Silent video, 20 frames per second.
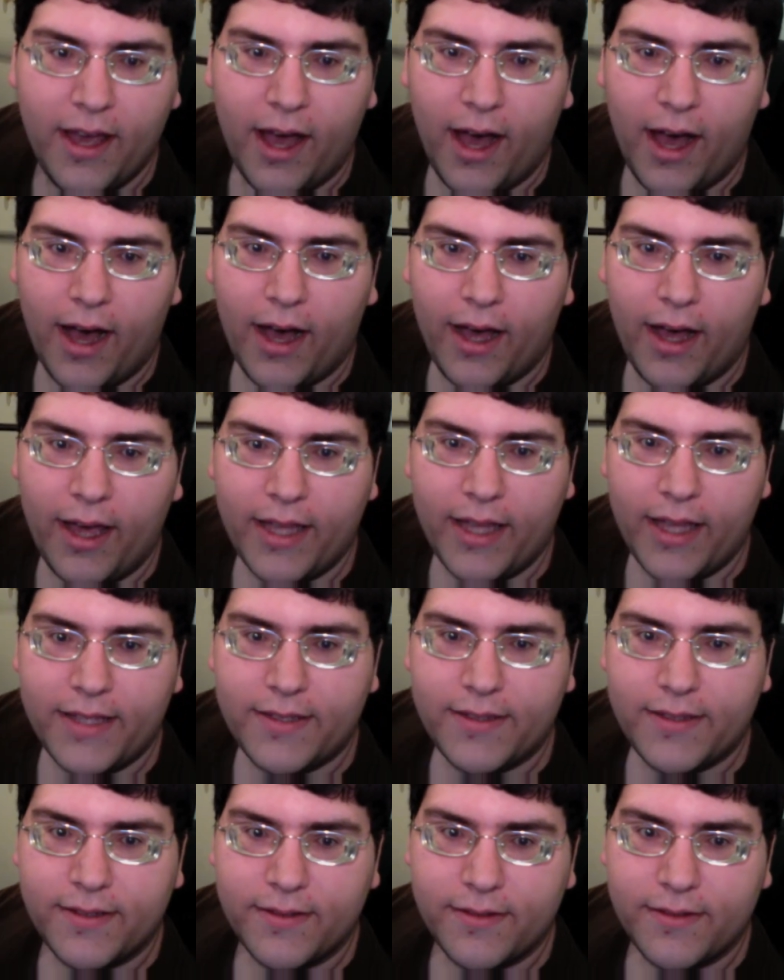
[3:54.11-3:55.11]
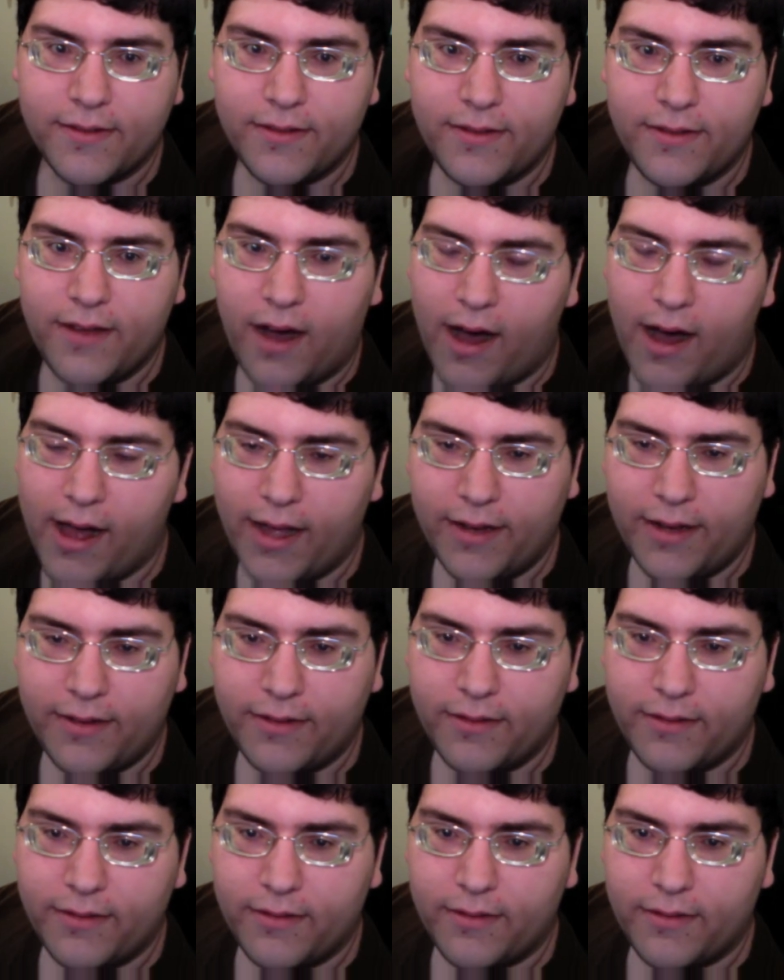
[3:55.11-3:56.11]
Uh, it's not
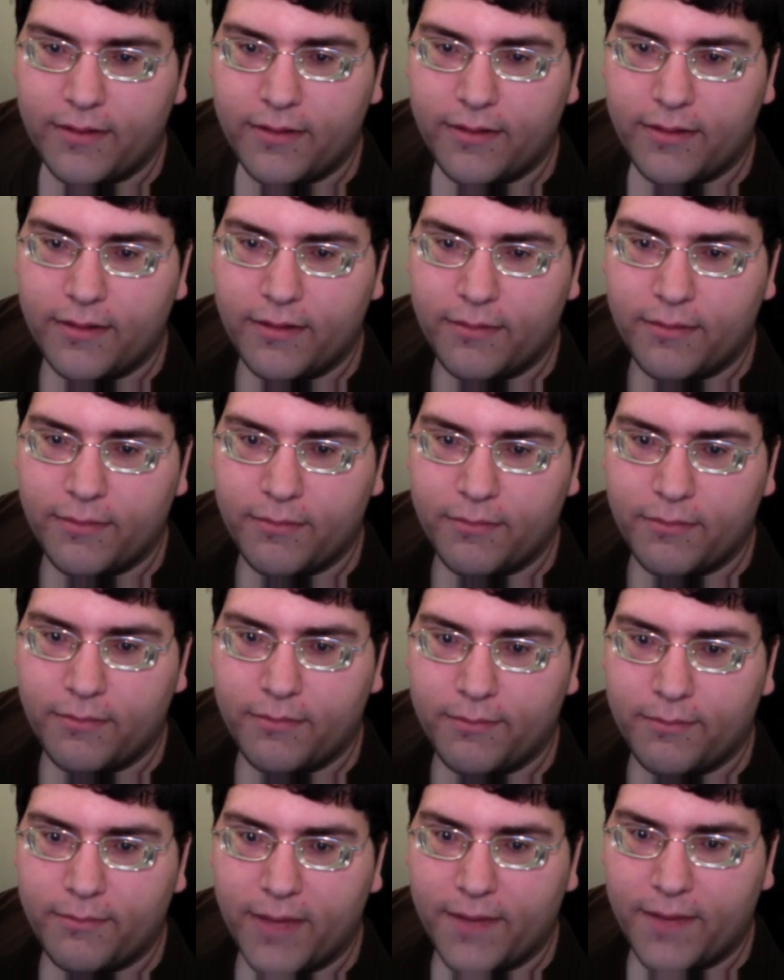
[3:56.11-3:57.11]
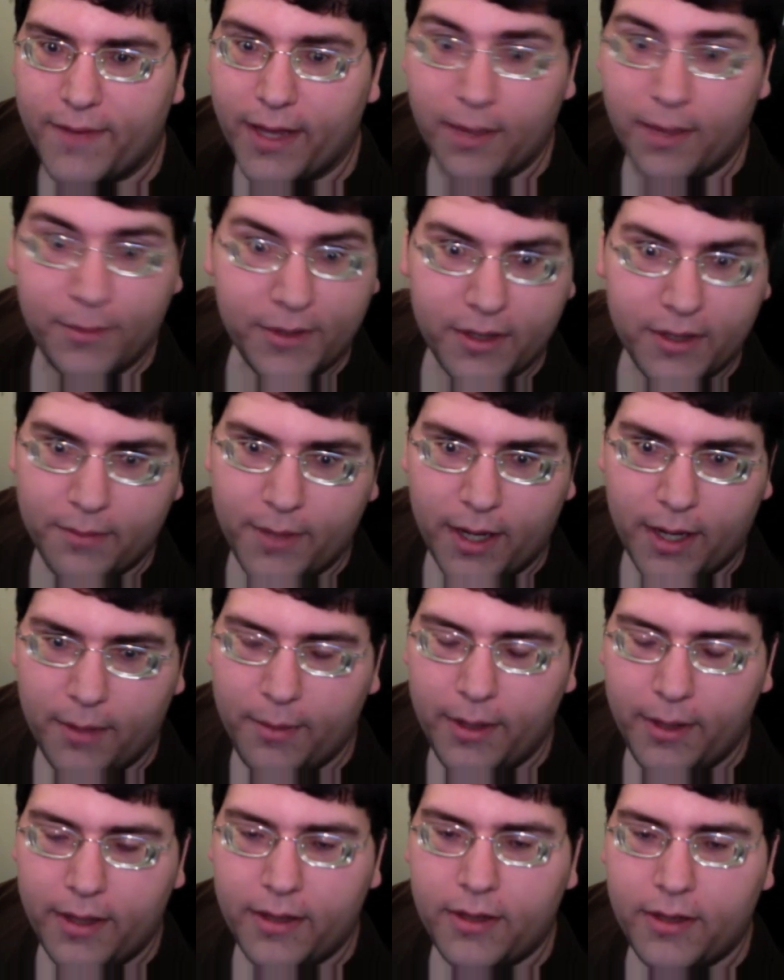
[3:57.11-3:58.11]
available to the
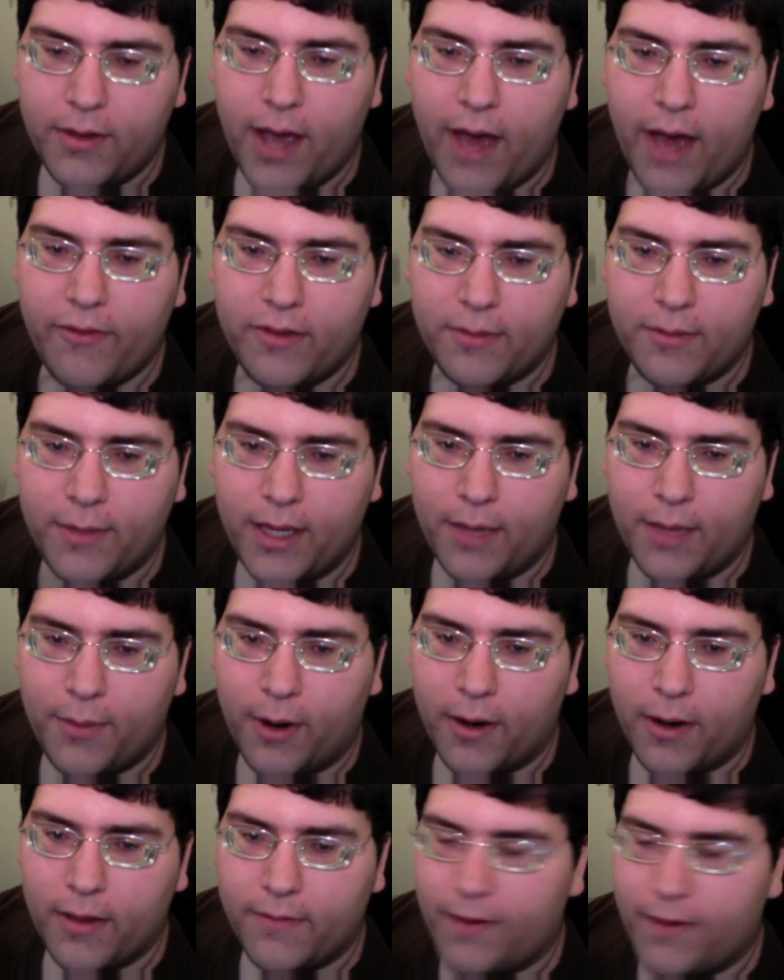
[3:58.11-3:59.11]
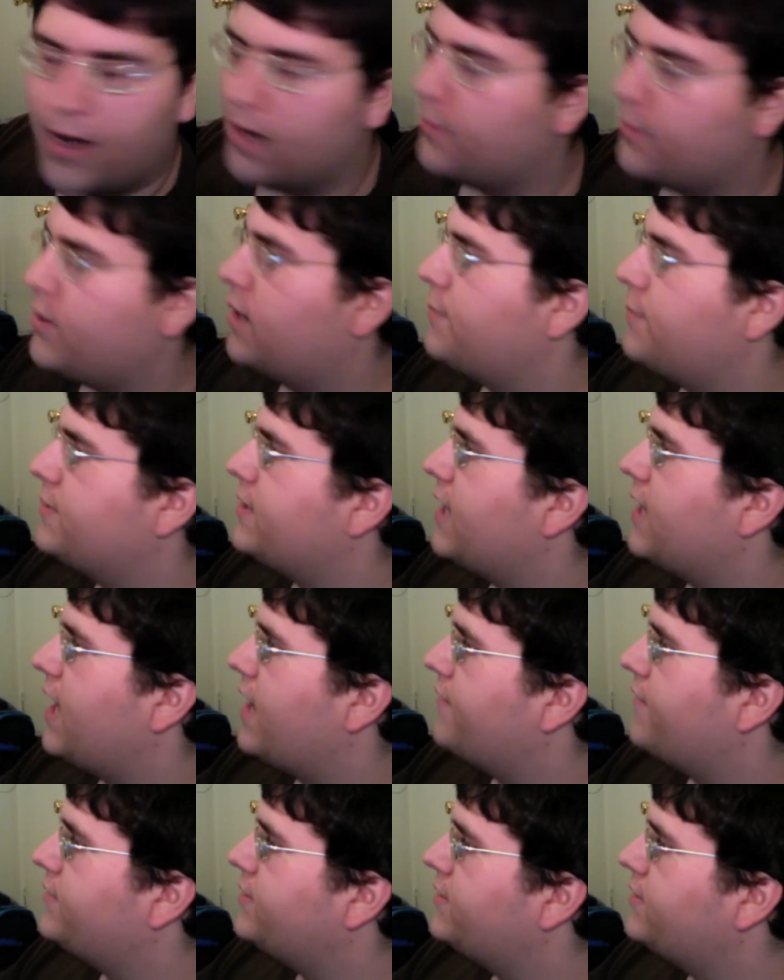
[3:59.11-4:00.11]
public. You have to be a part of the fire department to
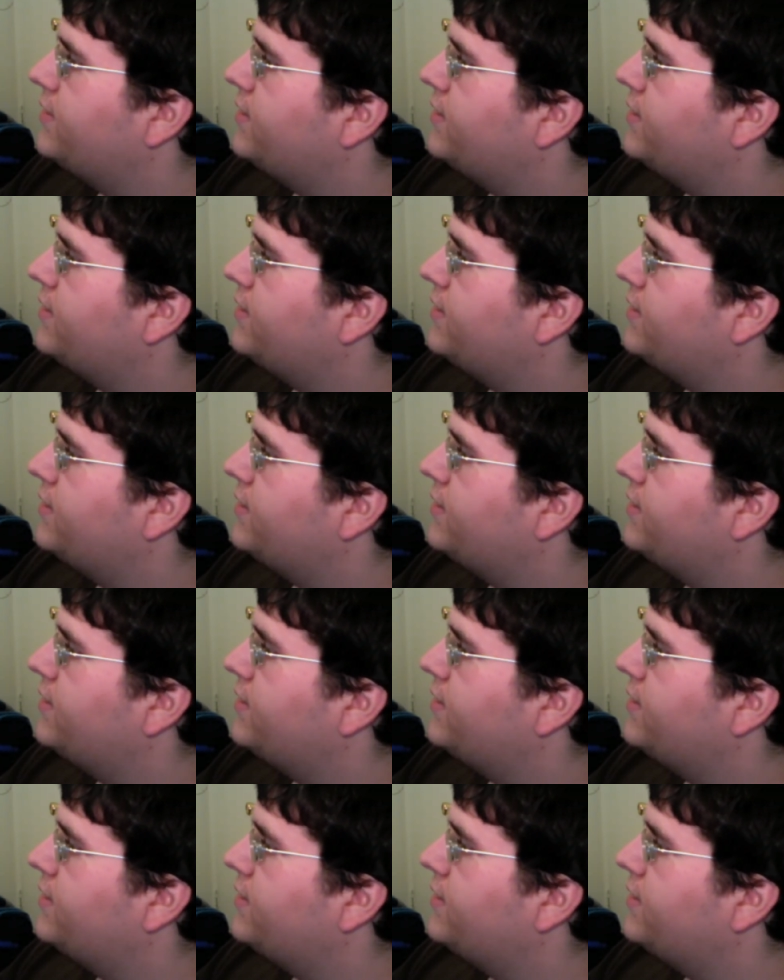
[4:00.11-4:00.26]
have it.